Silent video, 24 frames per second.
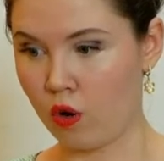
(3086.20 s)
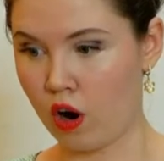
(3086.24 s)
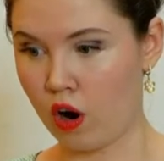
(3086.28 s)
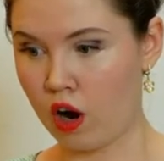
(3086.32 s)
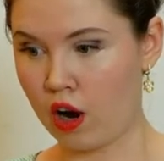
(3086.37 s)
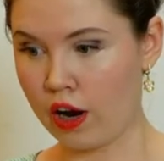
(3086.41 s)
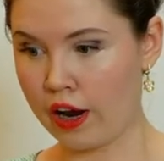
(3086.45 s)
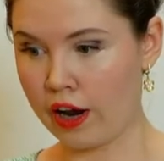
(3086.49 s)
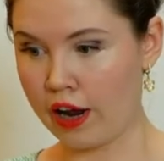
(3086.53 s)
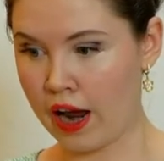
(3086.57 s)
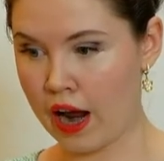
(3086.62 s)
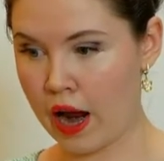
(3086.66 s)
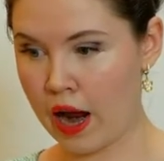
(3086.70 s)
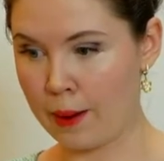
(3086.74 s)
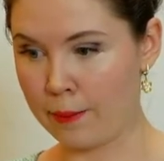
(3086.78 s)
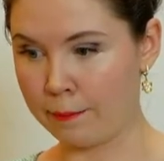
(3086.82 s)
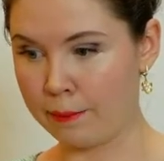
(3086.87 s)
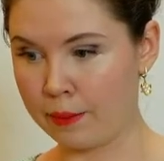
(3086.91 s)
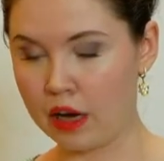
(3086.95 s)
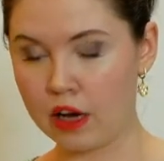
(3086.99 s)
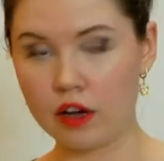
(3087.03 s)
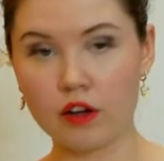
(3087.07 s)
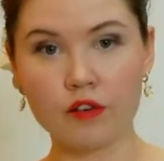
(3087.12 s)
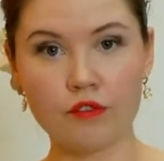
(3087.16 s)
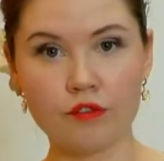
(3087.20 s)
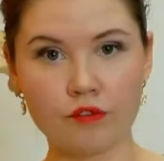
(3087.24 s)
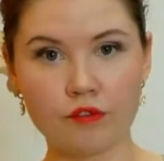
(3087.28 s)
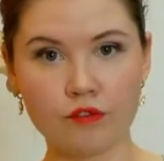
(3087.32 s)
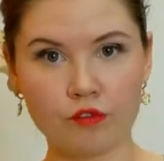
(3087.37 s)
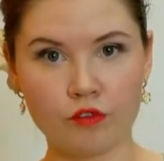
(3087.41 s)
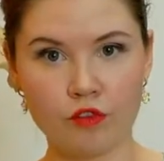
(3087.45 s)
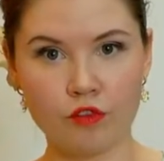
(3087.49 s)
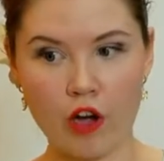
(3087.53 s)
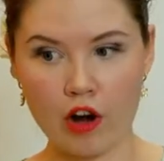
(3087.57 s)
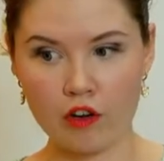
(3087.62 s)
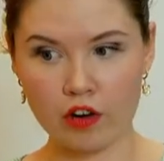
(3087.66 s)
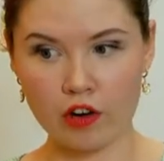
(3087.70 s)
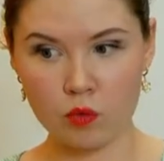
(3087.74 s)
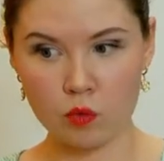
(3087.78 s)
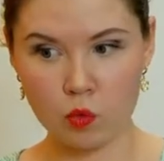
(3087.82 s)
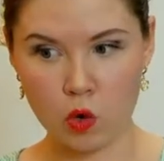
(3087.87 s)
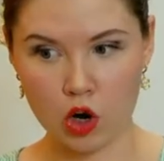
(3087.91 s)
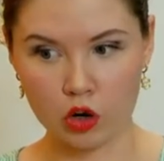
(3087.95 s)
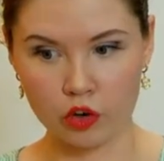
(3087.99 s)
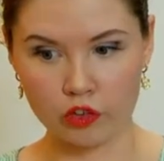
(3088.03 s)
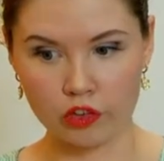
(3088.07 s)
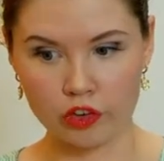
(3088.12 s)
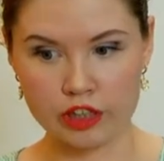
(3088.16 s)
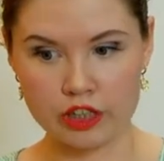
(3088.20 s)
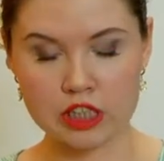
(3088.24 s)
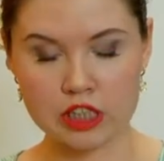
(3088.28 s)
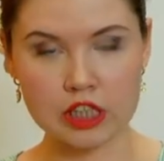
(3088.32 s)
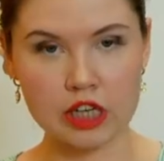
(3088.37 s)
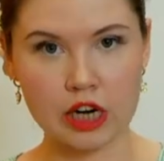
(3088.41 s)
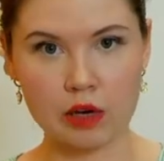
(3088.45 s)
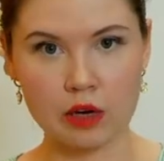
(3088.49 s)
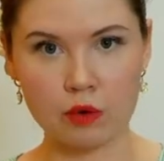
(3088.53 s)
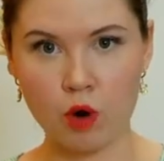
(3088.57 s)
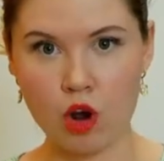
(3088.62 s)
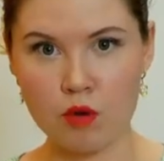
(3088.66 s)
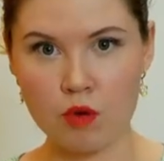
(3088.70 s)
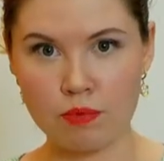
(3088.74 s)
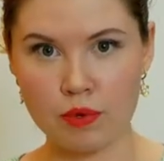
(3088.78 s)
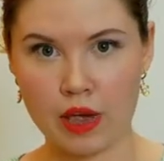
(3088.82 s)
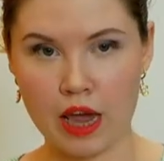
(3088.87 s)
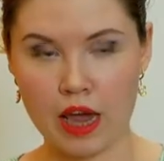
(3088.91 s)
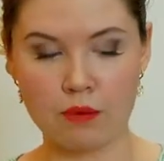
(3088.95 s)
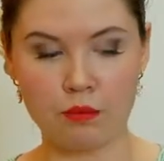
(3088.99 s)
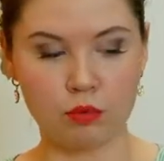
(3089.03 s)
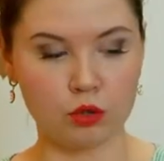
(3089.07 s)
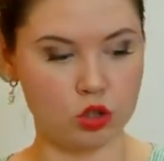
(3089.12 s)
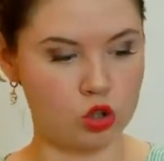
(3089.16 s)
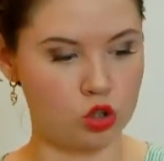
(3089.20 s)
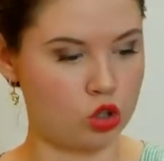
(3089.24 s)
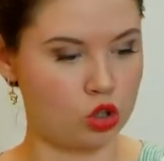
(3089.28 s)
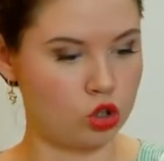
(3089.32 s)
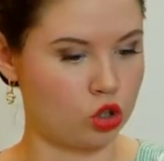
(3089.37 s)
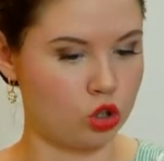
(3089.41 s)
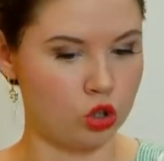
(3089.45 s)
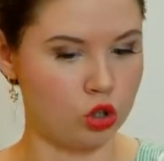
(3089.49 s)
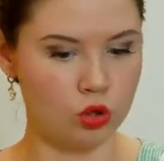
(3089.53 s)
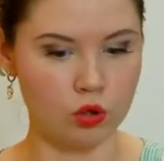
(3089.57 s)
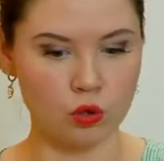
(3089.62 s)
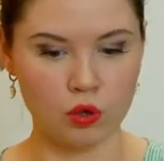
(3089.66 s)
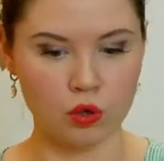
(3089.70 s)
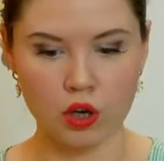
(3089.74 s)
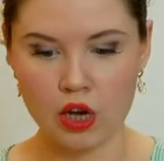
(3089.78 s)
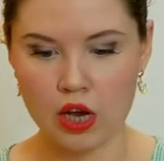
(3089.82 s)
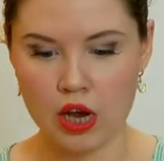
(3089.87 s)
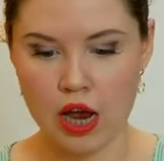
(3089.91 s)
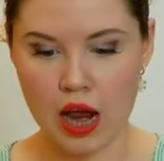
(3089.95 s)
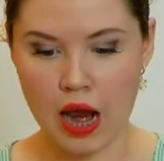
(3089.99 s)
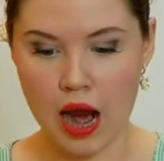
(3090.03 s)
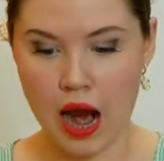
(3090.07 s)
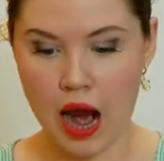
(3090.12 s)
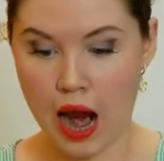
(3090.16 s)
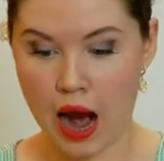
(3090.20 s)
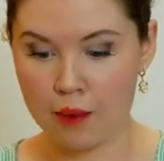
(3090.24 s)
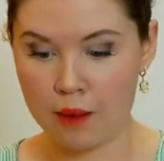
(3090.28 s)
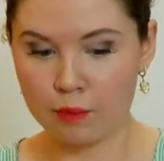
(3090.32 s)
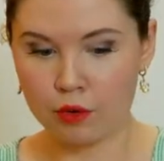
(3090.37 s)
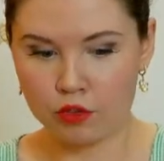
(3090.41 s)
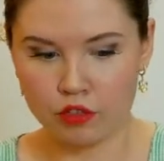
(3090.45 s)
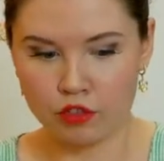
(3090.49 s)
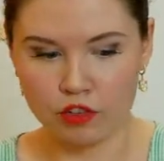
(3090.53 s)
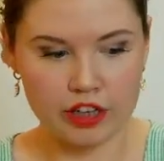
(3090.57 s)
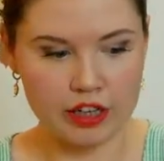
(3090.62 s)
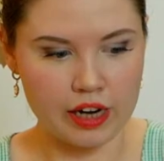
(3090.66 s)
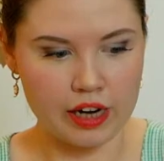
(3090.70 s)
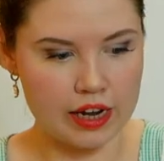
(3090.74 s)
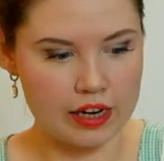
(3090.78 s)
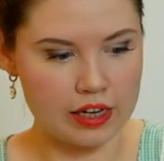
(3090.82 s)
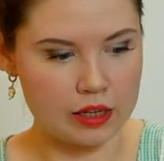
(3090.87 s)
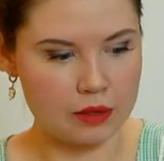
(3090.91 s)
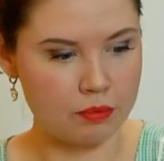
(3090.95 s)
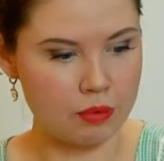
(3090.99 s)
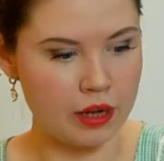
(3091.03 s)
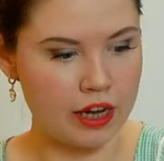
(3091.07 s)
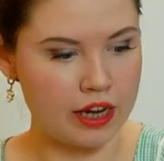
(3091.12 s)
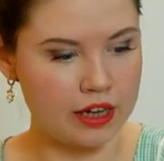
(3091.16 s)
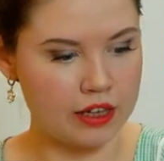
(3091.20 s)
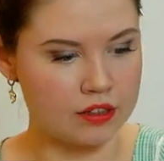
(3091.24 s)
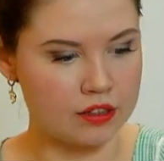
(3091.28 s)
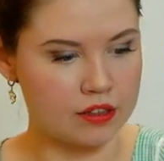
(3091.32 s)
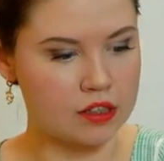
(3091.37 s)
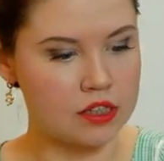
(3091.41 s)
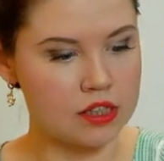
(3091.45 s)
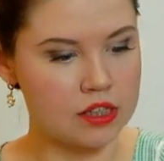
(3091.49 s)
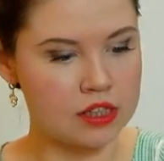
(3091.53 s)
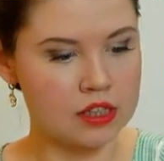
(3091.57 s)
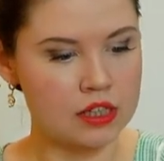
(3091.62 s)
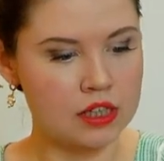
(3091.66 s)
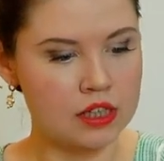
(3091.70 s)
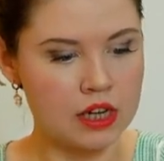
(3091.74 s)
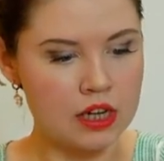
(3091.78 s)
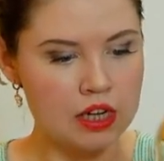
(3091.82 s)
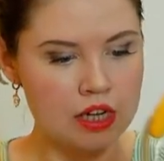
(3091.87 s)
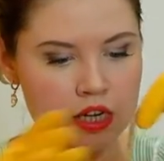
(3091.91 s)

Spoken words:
I am very worried that I won't be able to hammer in any pins.